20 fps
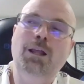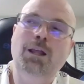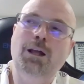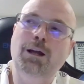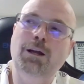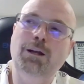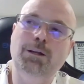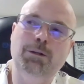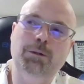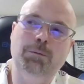
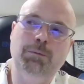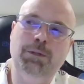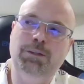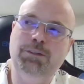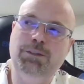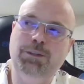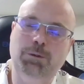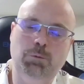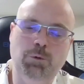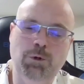um,
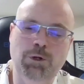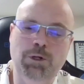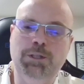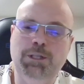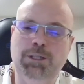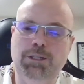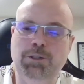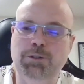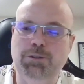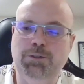is the work
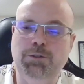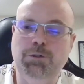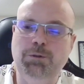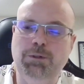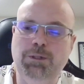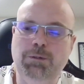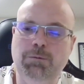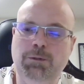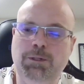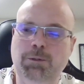that you're
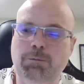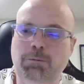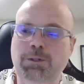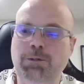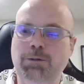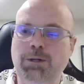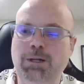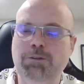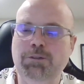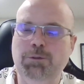doing when, you,
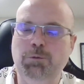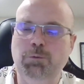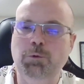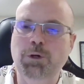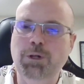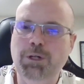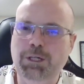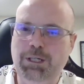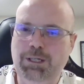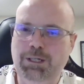when you're actually
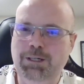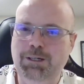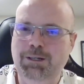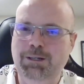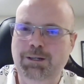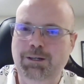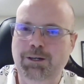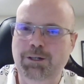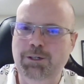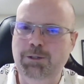working.
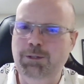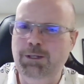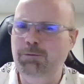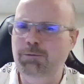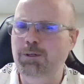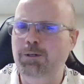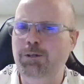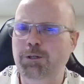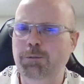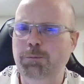Are you
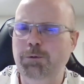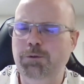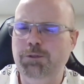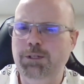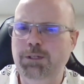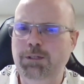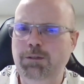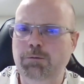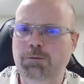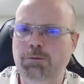giving
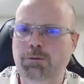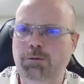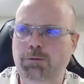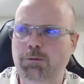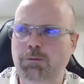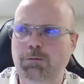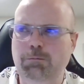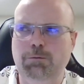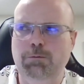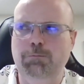100%? Like,
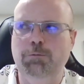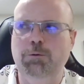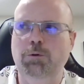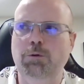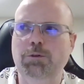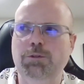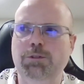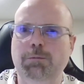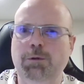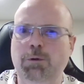oh, of
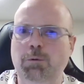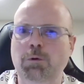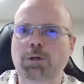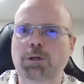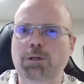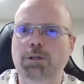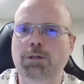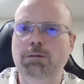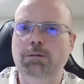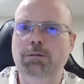course I'm at
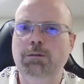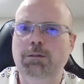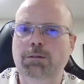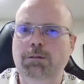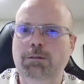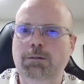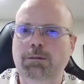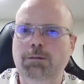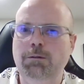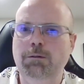work.
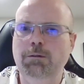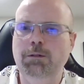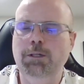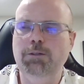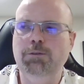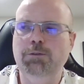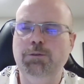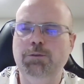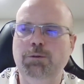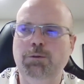Okay,
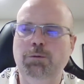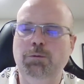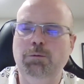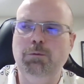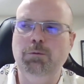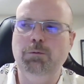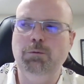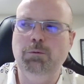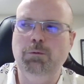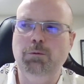
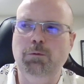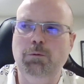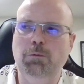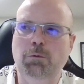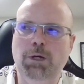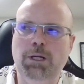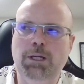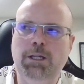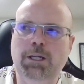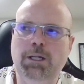so
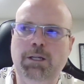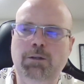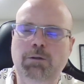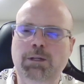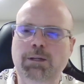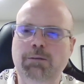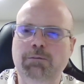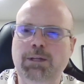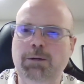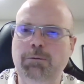why can't you
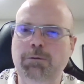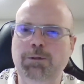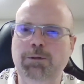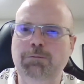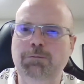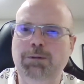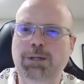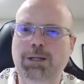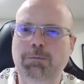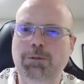give that with your
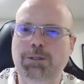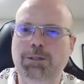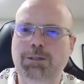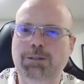family?